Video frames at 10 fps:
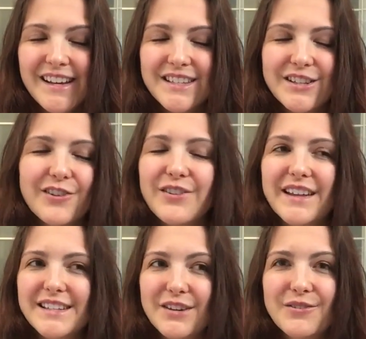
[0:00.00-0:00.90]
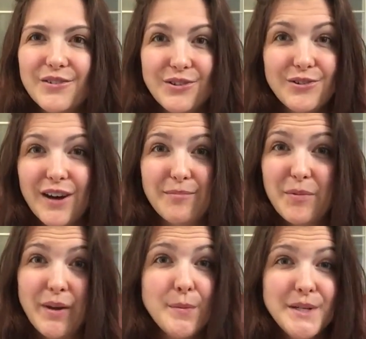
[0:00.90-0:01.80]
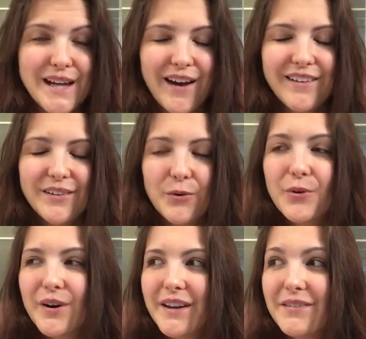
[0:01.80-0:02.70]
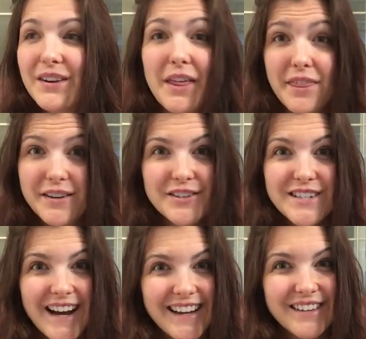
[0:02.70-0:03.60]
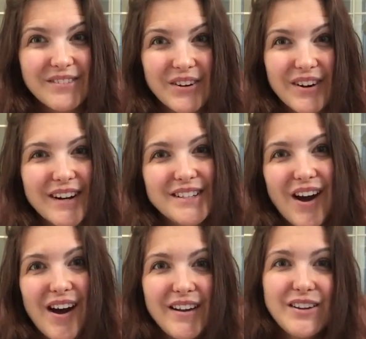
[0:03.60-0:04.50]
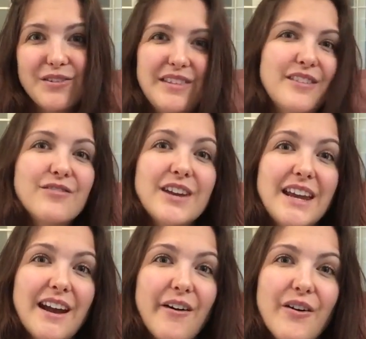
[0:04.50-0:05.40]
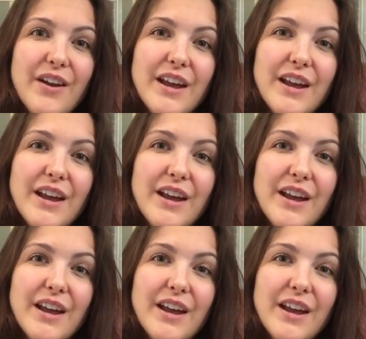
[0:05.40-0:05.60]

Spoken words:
So that's how you calm a baby down, or even a thunder jacket for a dog. When they're freaking out,